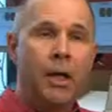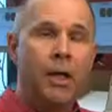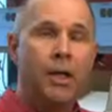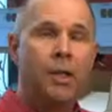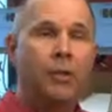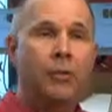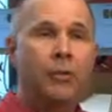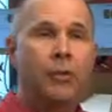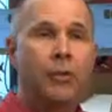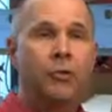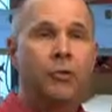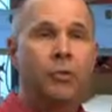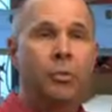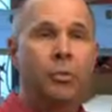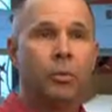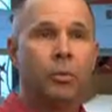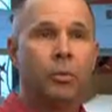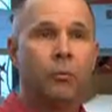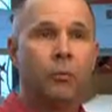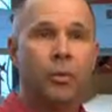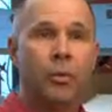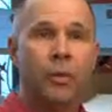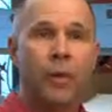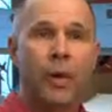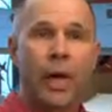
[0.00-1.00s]

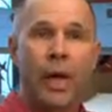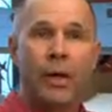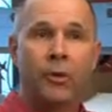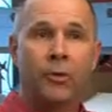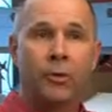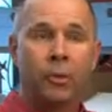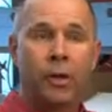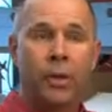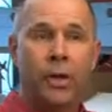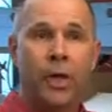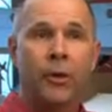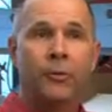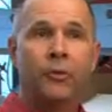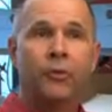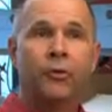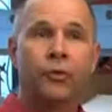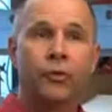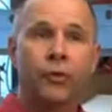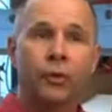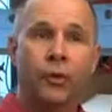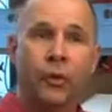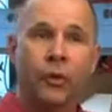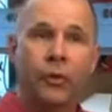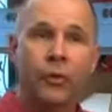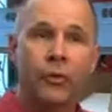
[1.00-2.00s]
individuals who actually have
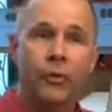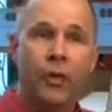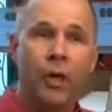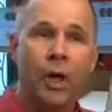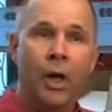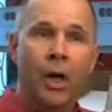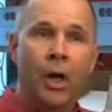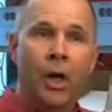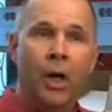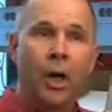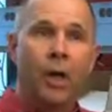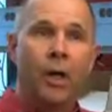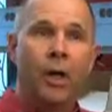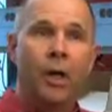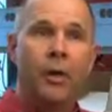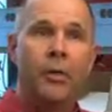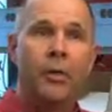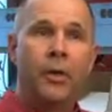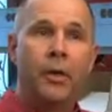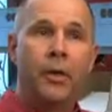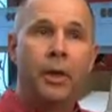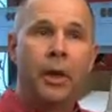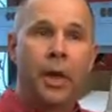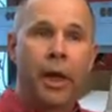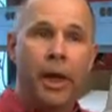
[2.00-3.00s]
served
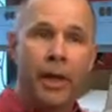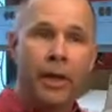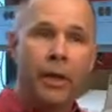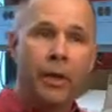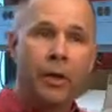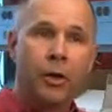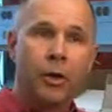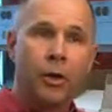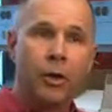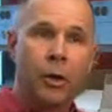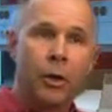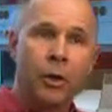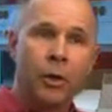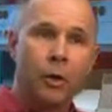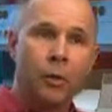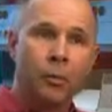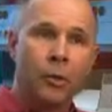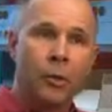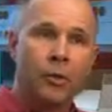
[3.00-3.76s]
on the IHS Co-Director,